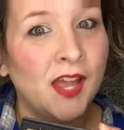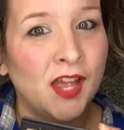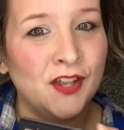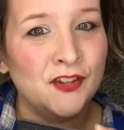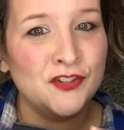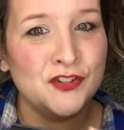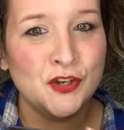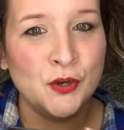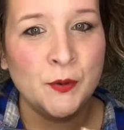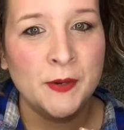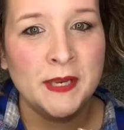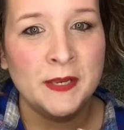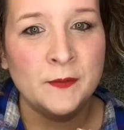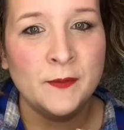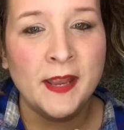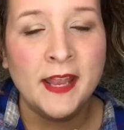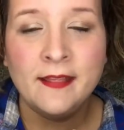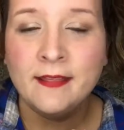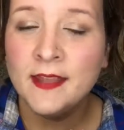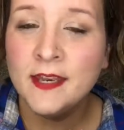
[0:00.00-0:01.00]
I'll show you.
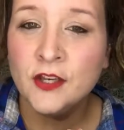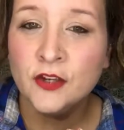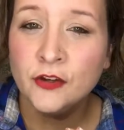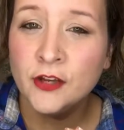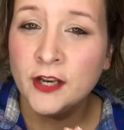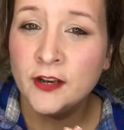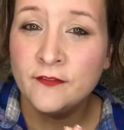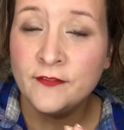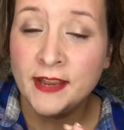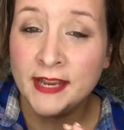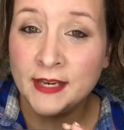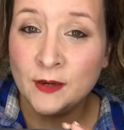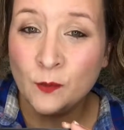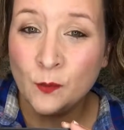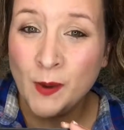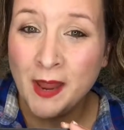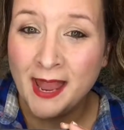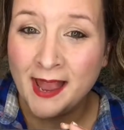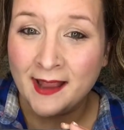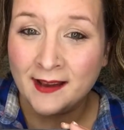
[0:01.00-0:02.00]
And then you're going to find a
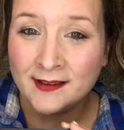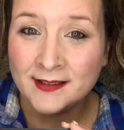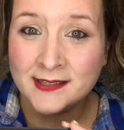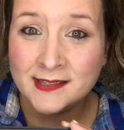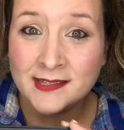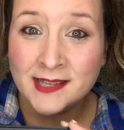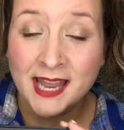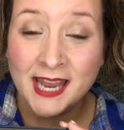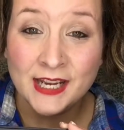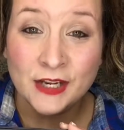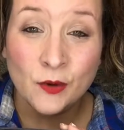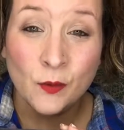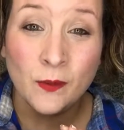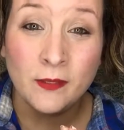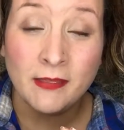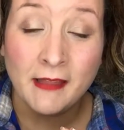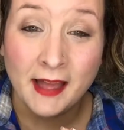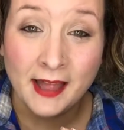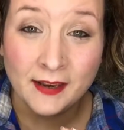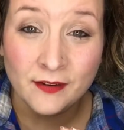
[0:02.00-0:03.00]
wax. I know
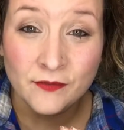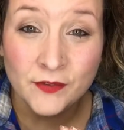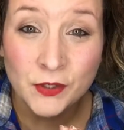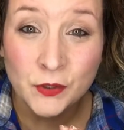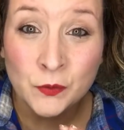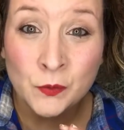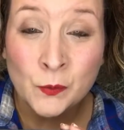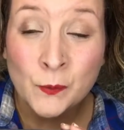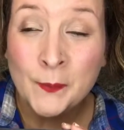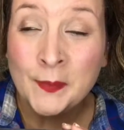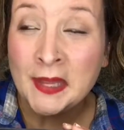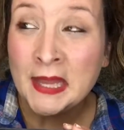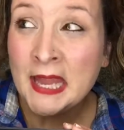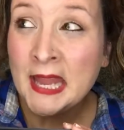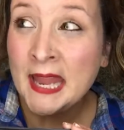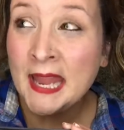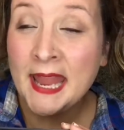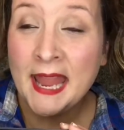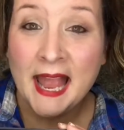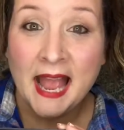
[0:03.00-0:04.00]
a lot of you
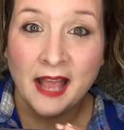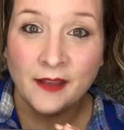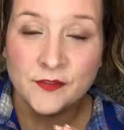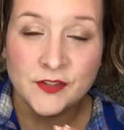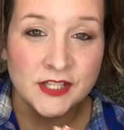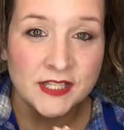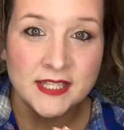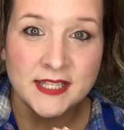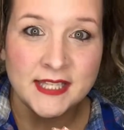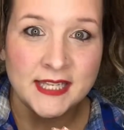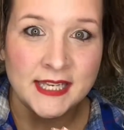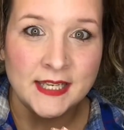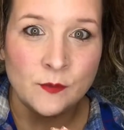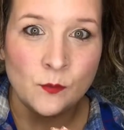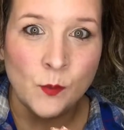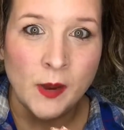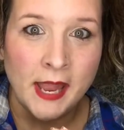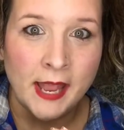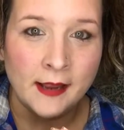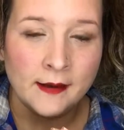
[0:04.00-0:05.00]
have just
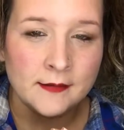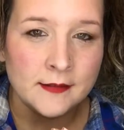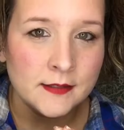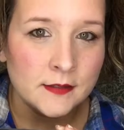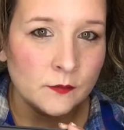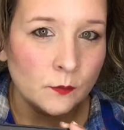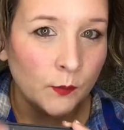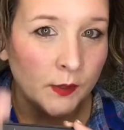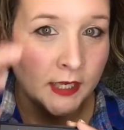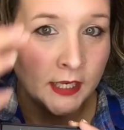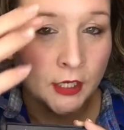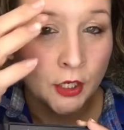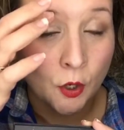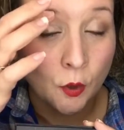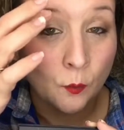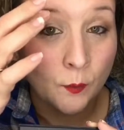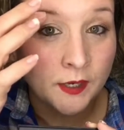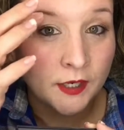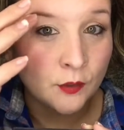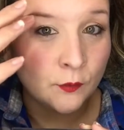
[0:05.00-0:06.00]
seen wax, when
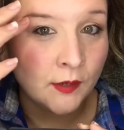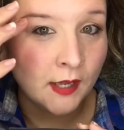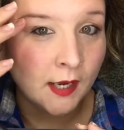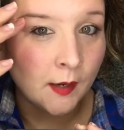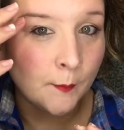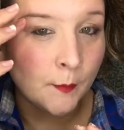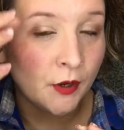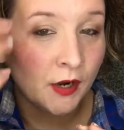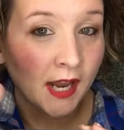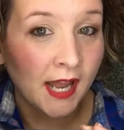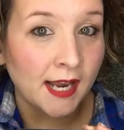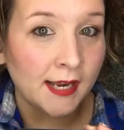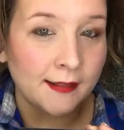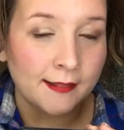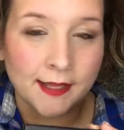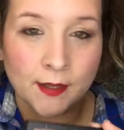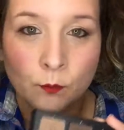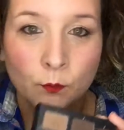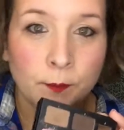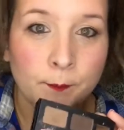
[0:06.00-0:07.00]
you get it put on
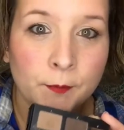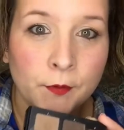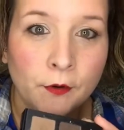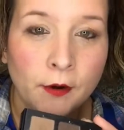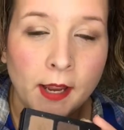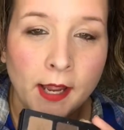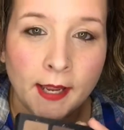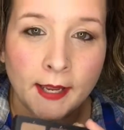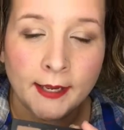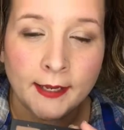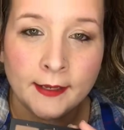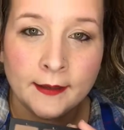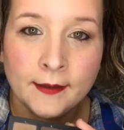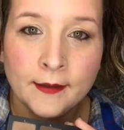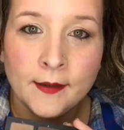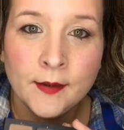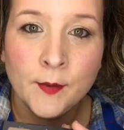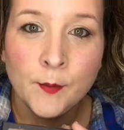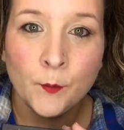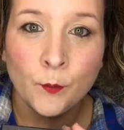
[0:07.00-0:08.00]
and they rip your
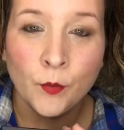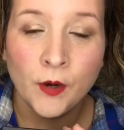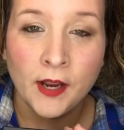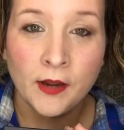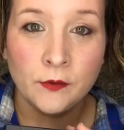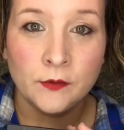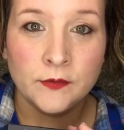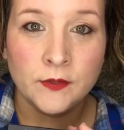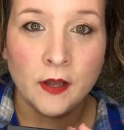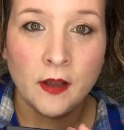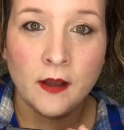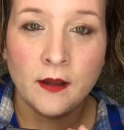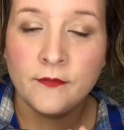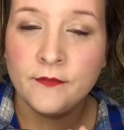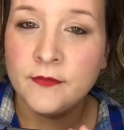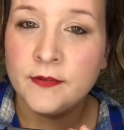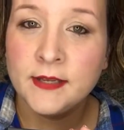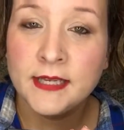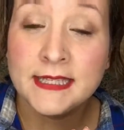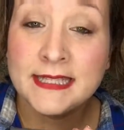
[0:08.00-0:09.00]
eyebrows
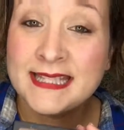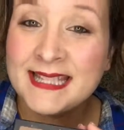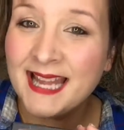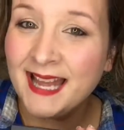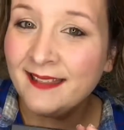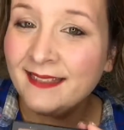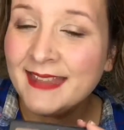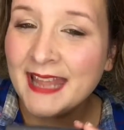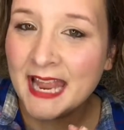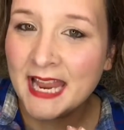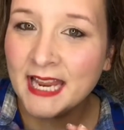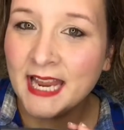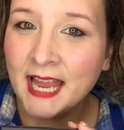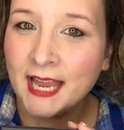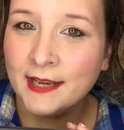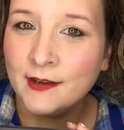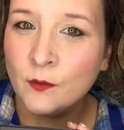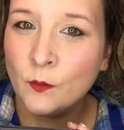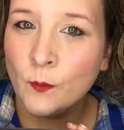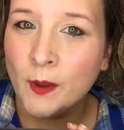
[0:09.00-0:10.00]
off. It's not that
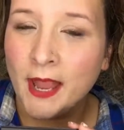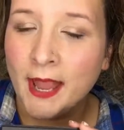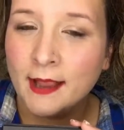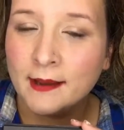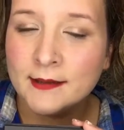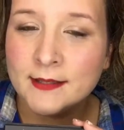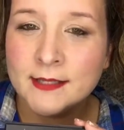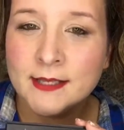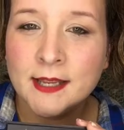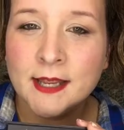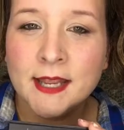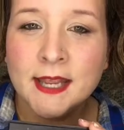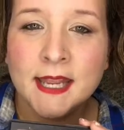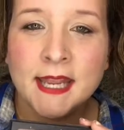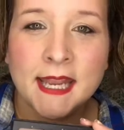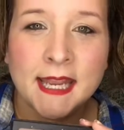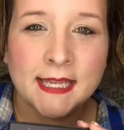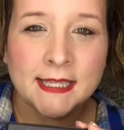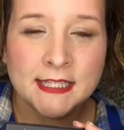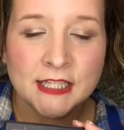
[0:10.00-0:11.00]
kind of wax.
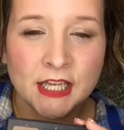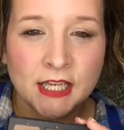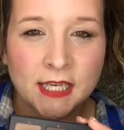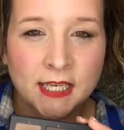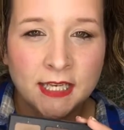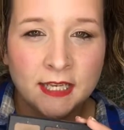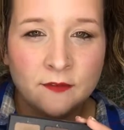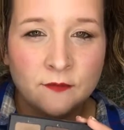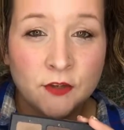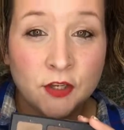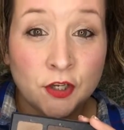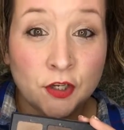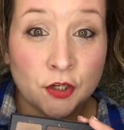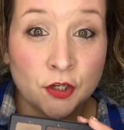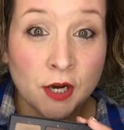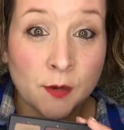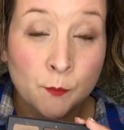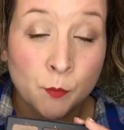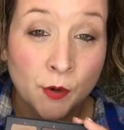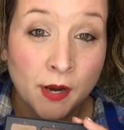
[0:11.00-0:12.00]
It's going to give
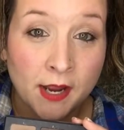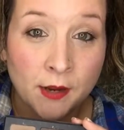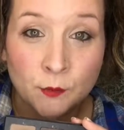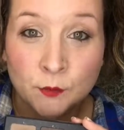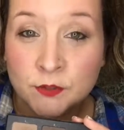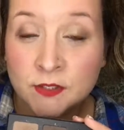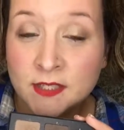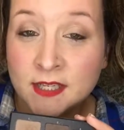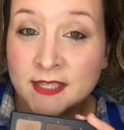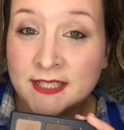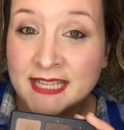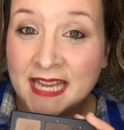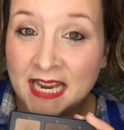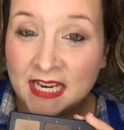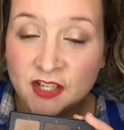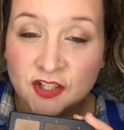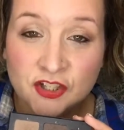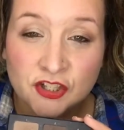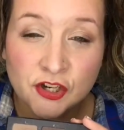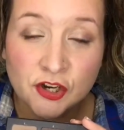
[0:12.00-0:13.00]
your brows
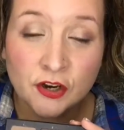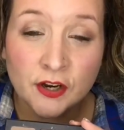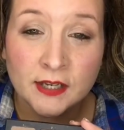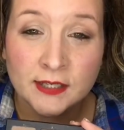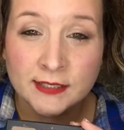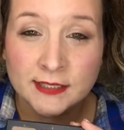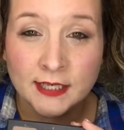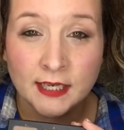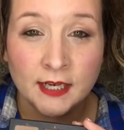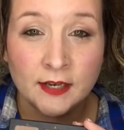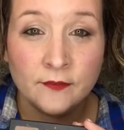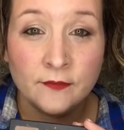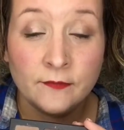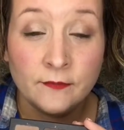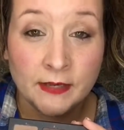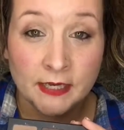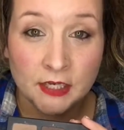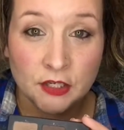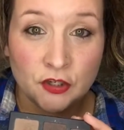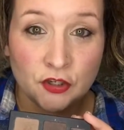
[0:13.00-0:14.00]
texture. It's going to
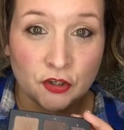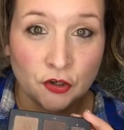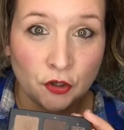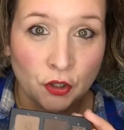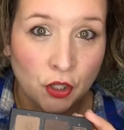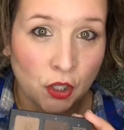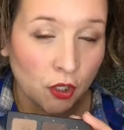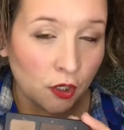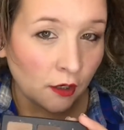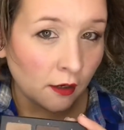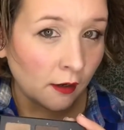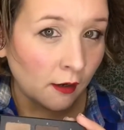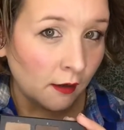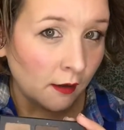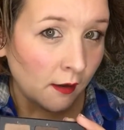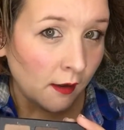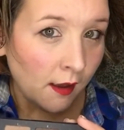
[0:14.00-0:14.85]
finish your look.